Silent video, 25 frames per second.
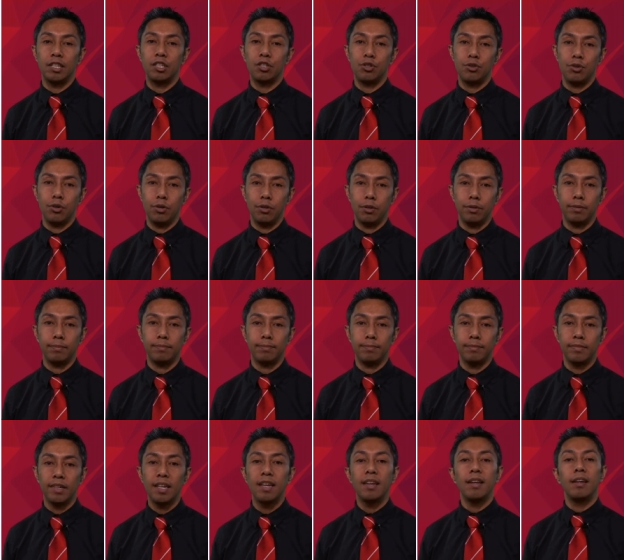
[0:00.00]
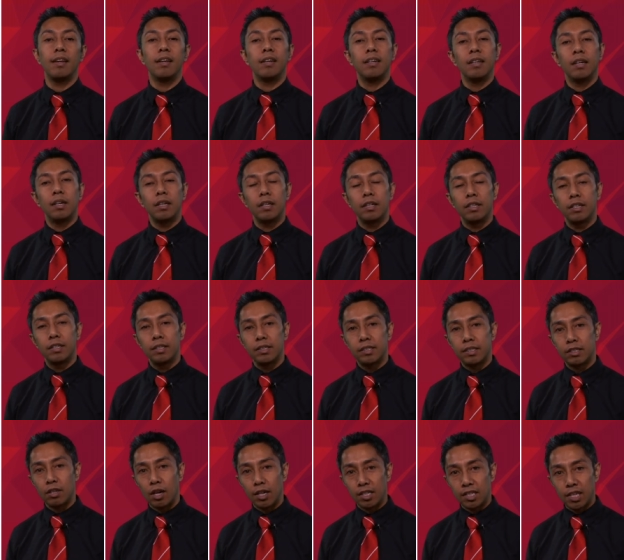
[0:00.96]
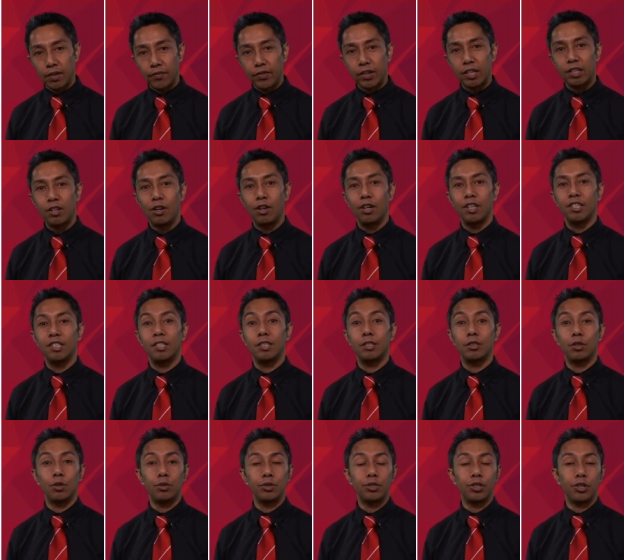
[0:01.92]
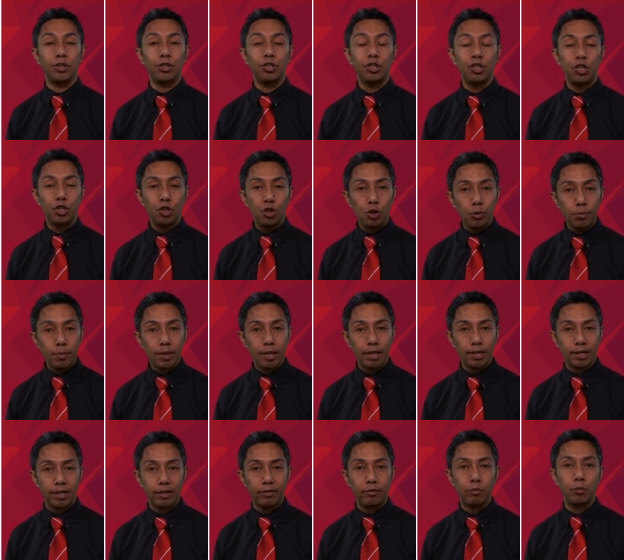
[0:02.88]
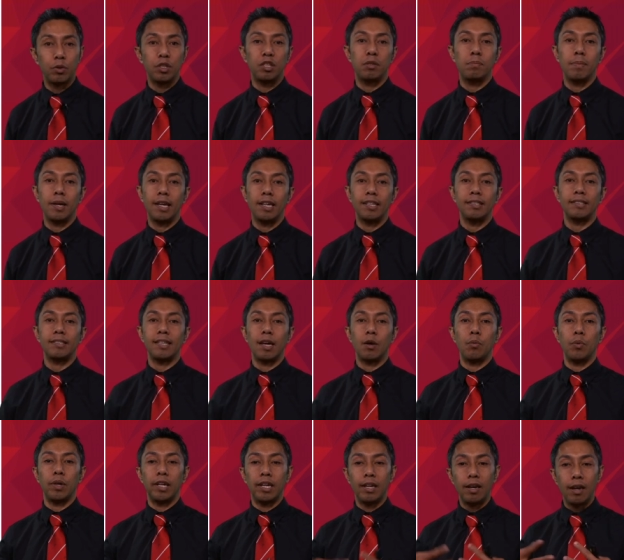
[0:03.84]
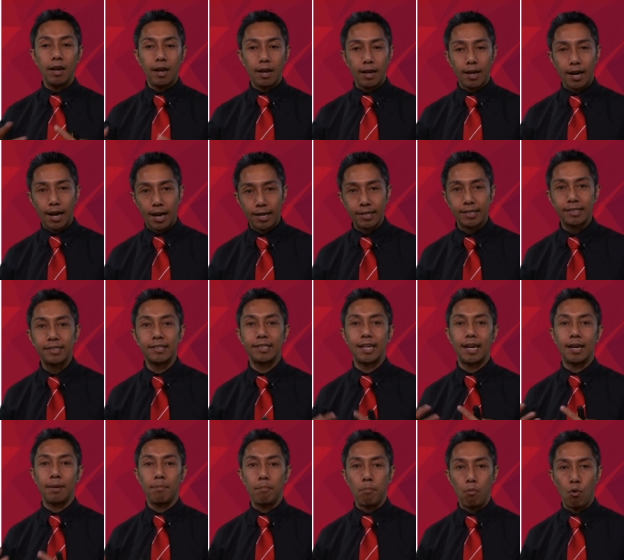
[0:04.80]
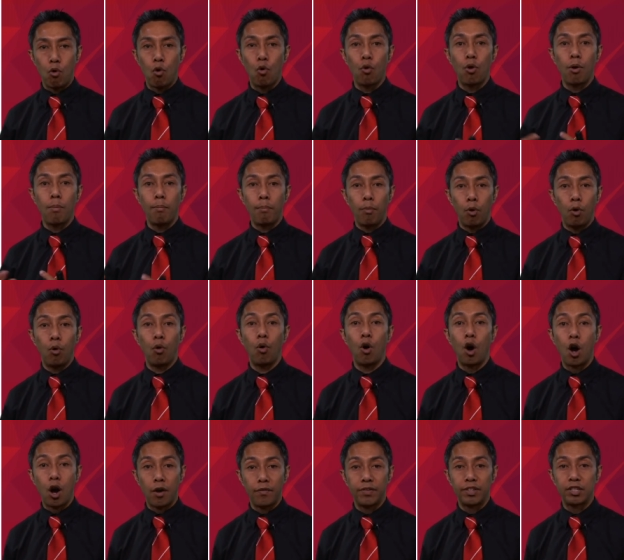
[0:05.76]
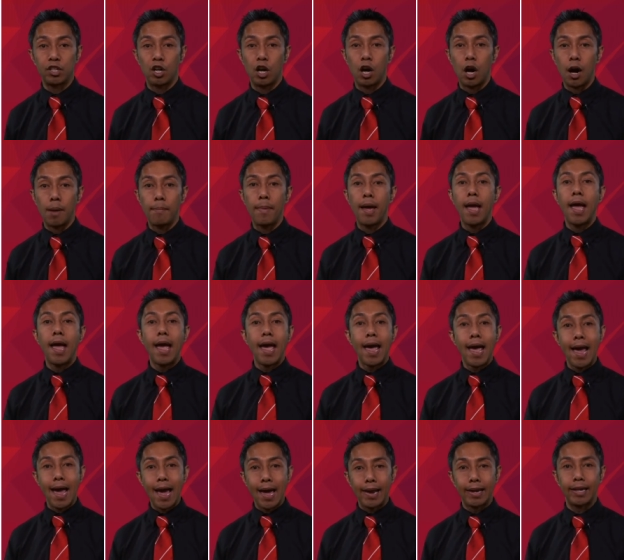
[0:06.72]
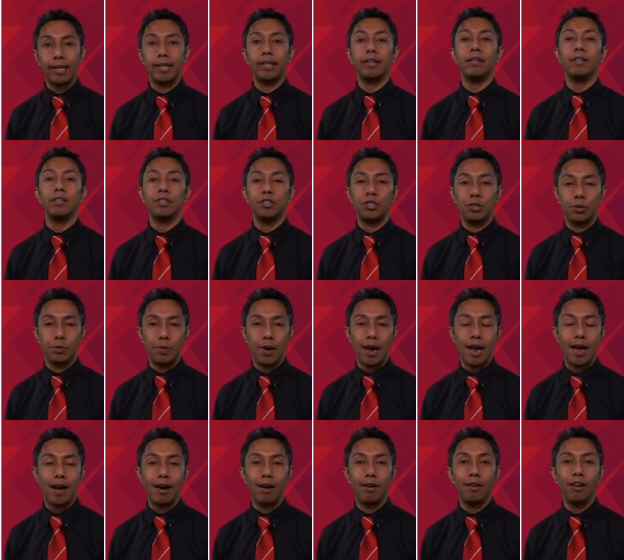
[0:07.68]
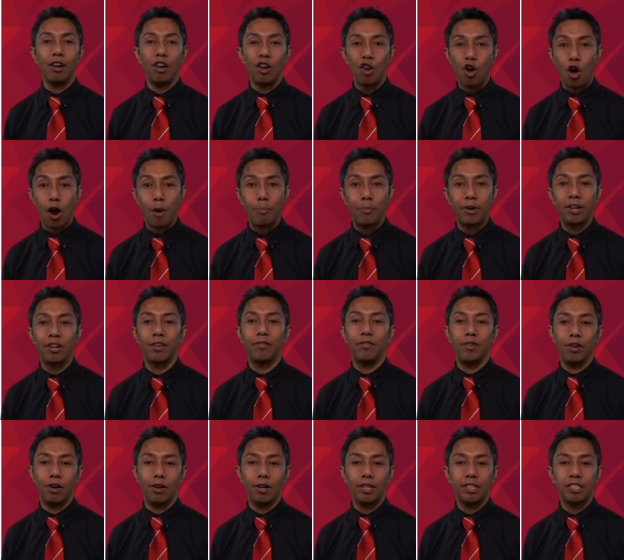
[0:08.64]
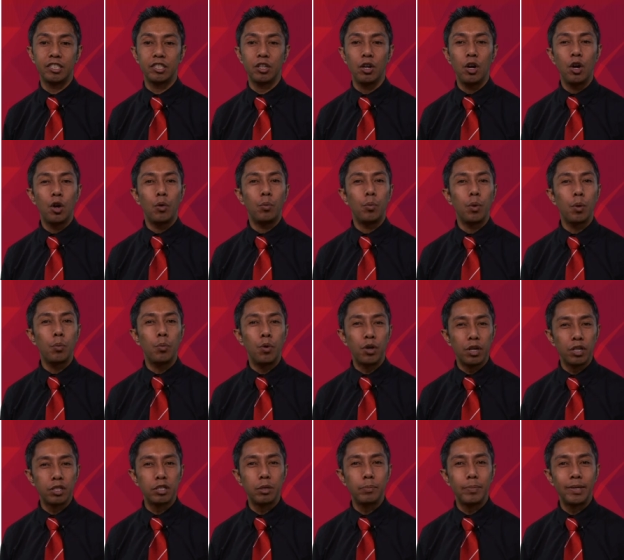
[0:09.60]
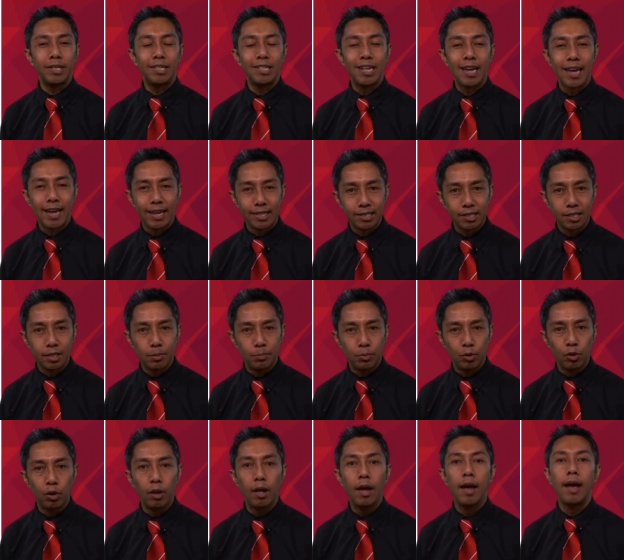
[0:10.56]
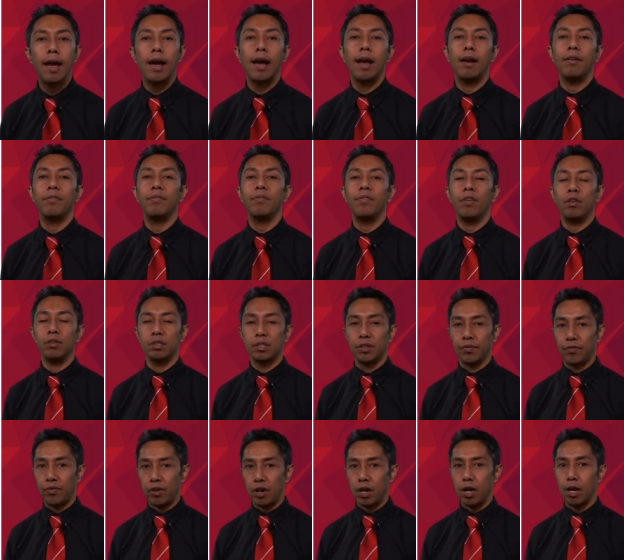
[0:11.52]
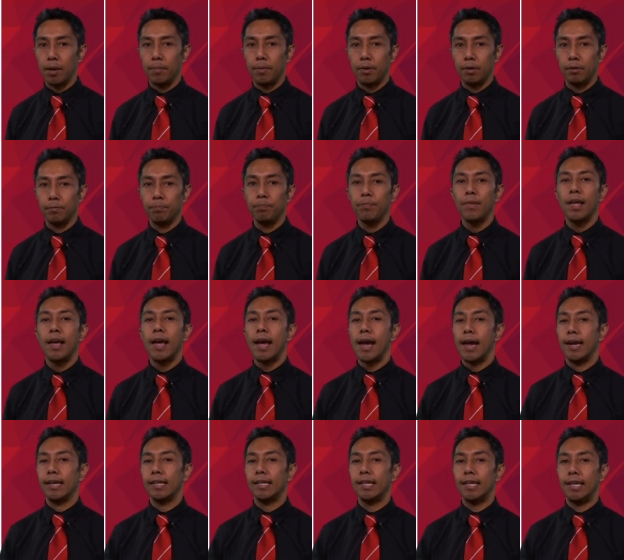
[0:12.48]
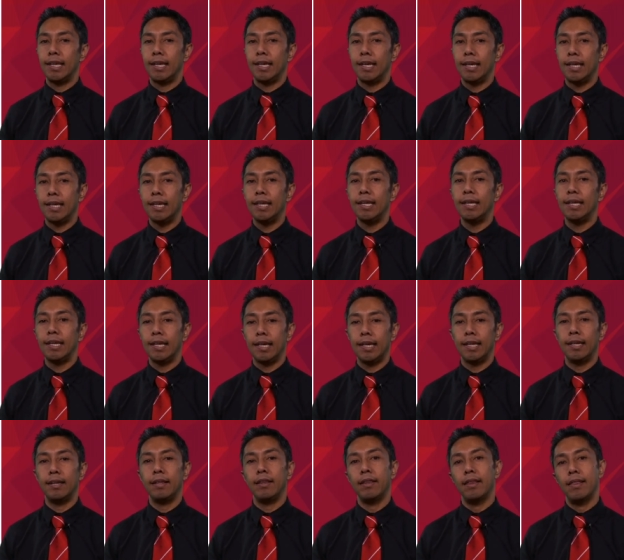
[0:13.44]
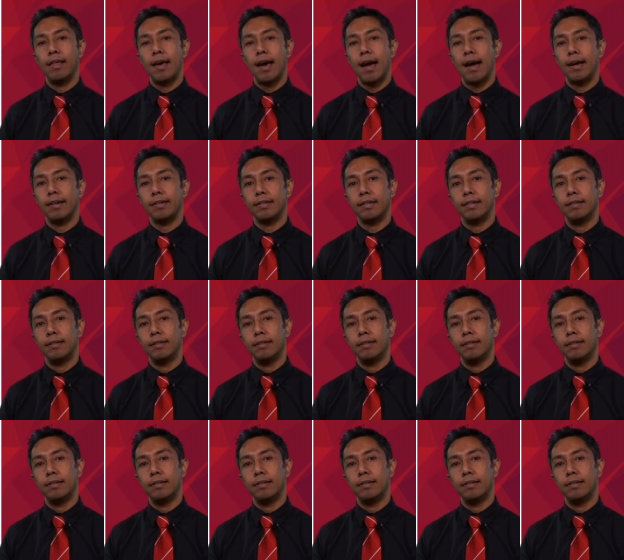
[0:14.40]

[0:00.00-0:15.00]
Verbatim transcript: true. Scientific knowledge is also cumulative, which means that we understand more and more over time, adding to our library of knowledge. We want it to be testable and falsifiable. And key in that,